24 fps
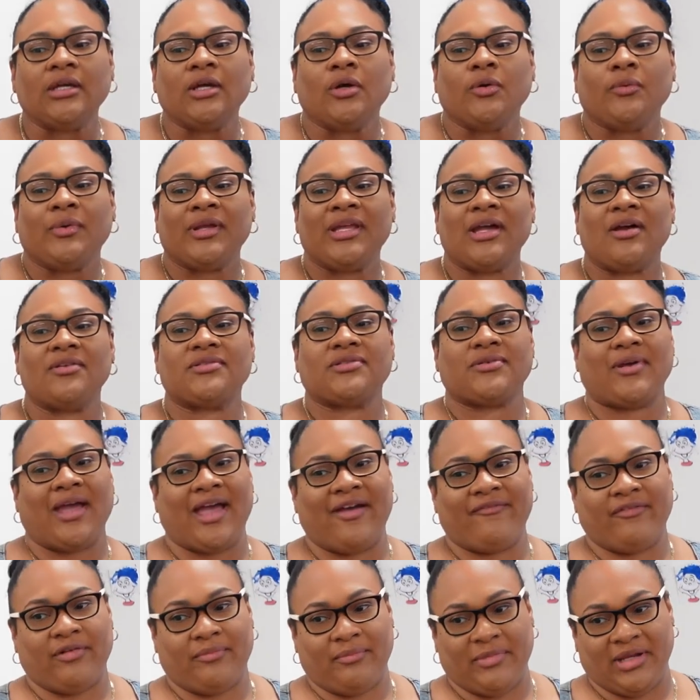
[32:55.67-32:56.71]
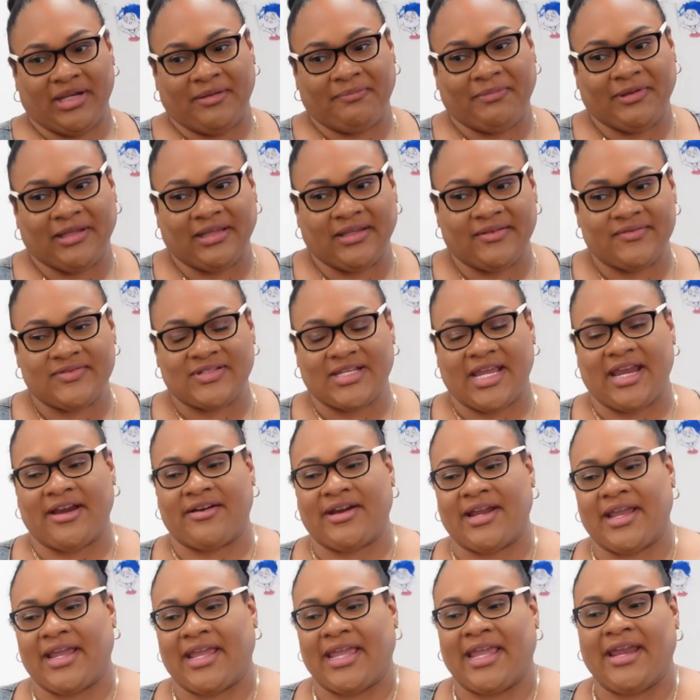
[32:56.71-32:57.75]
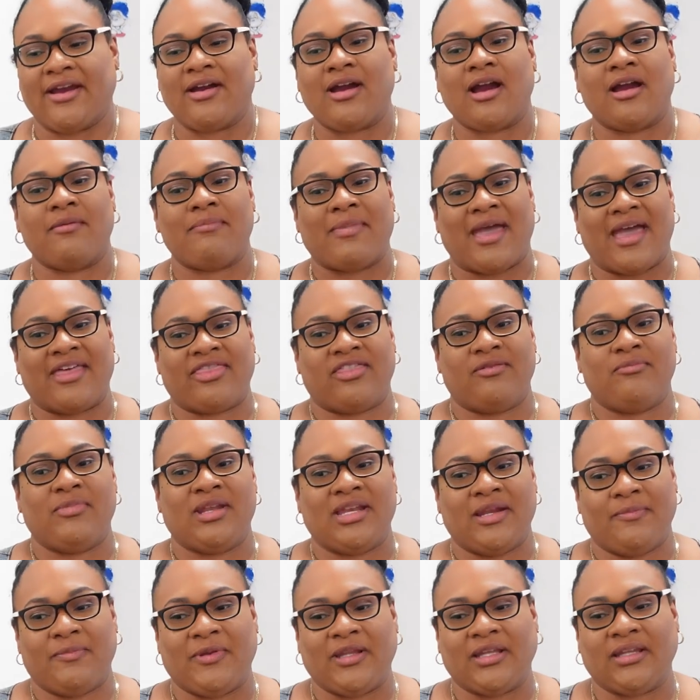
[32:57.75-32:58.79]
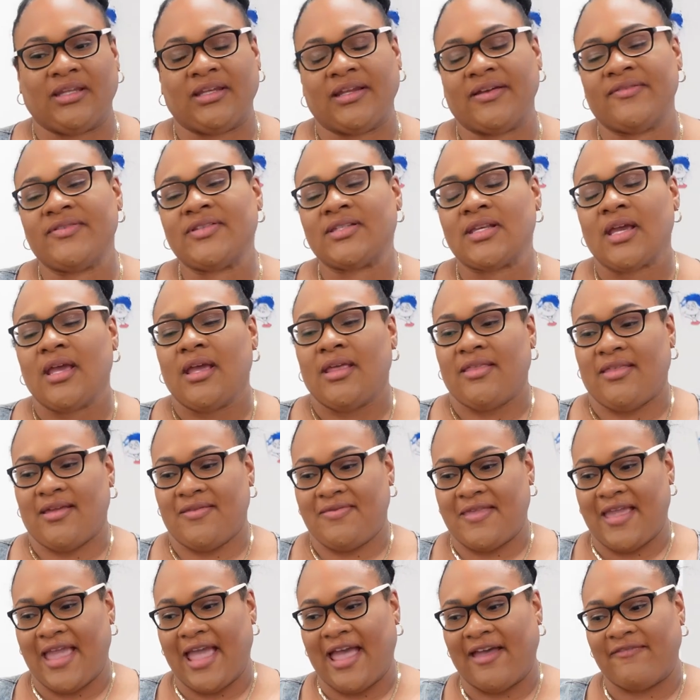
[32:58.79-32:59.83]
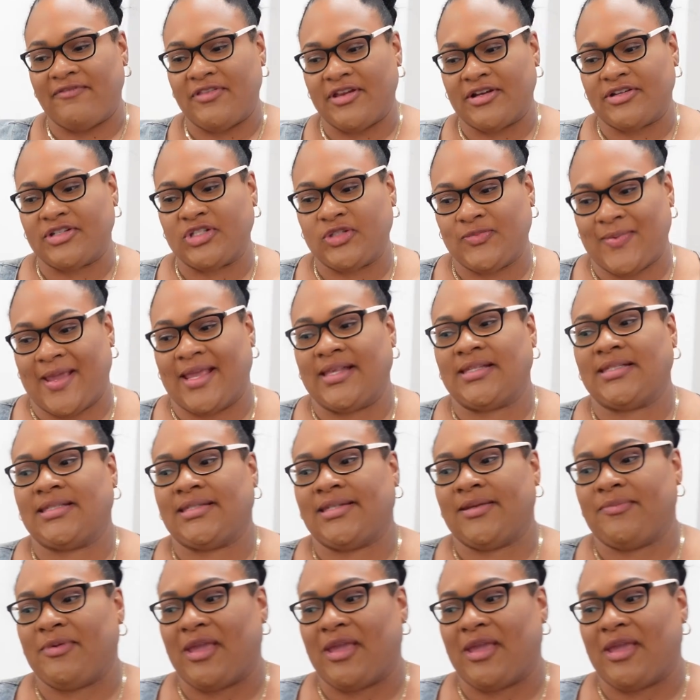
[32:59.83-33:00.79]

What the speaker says: We also have our manipulatives area here, our math and manipulatives, that they have their space to be